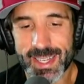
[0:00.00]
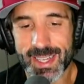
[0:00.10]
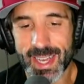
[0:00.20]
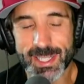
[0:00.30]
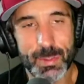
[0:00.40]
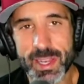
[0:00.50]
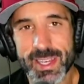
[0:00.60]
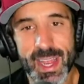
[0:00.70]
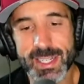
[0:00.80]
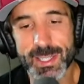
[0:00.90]
I just made it.
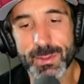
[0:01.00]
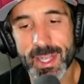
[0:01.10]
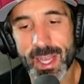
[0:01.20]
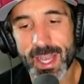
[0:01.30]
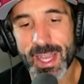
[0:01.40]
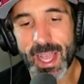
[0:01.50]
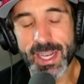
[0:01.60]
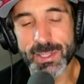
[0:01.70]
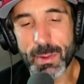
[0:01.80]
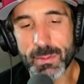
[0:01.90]
I just I just
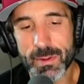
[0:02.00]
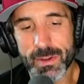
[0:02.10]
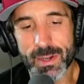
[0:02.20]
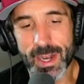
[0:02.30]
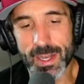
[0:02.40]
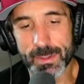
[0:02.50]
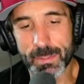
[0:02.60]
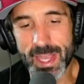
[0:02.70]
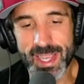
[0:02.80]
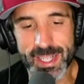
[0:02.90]
remember um,
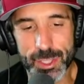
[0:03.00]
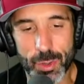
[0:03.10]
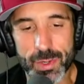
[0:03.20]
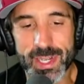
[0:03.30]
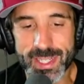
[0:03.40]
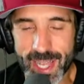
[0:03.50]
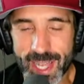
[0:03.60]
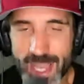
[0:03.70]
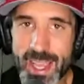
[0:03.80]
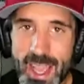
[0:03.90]
making a joke, and he's like,
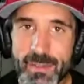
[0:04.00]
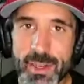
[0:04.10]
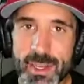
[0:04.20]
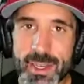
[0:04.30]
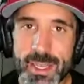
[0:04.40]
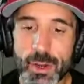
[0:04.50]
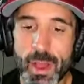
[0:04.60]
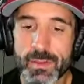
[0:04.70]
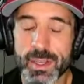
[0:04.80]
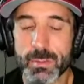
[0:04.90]
"Hey, have a you know have a
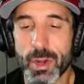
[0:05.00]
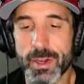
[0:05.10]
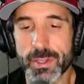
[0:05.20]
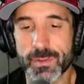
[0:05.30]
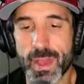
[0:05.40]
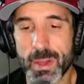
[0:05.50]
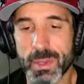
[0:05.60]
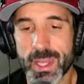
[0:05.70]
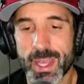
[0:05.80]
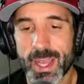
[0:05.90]
good break with your family,"
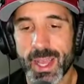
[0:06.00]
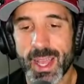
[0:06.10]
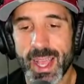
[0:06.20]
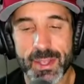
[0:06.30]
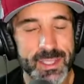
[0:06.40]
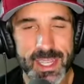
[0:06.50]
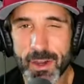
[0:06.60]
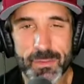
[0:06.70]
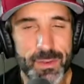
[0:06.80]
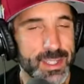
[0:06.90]
and it was like our
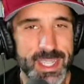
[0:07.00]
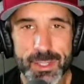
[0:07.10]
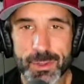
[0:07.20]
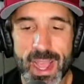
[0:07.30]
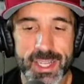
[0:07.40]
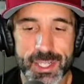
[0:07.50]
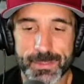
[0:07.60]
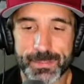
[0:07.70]
first interaction.